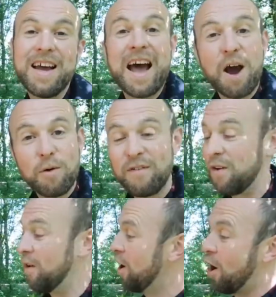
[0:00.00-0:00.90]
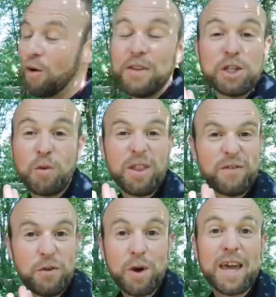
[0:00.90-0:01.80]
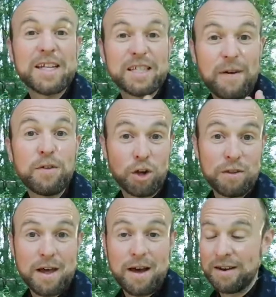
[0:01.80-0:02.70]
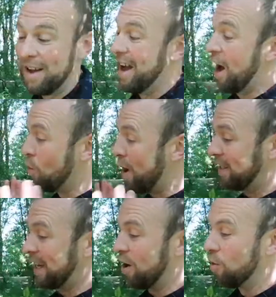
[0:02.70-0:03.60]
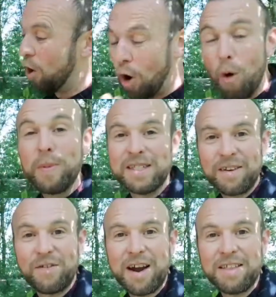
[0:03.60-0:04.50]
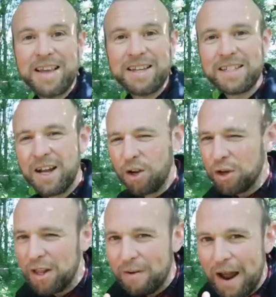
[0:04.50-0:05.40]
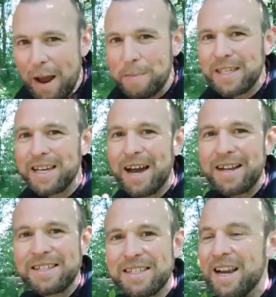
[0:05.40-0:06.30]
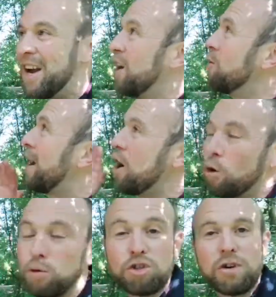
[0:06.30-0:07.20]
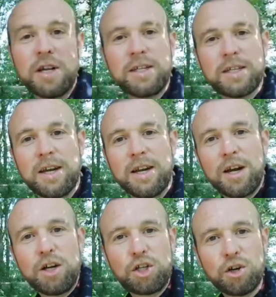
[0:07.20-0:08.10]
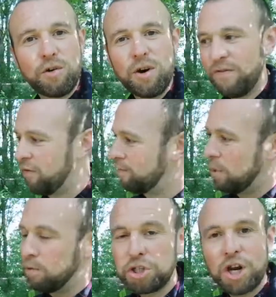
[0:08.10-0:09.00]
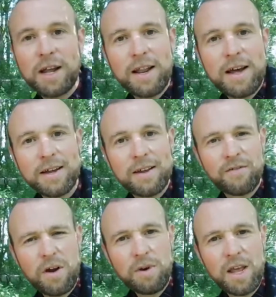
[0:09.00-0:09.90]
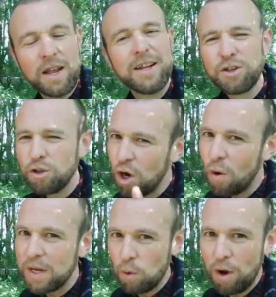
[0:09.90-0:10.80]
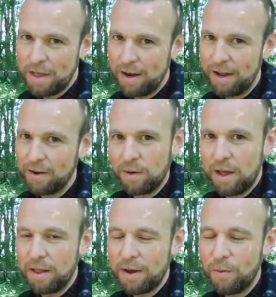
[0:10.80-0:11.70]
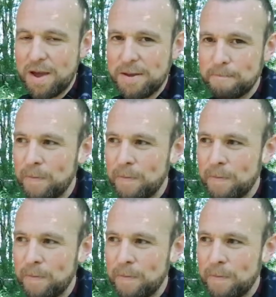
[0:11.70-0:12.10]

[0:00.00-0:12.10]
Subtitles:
However, this is one of the few occasions I've ever done that. I went out hoping to find this, looking in the right habitats and the right host trees, and sure enough, boom shakalak, found it. Doesn't always work that way.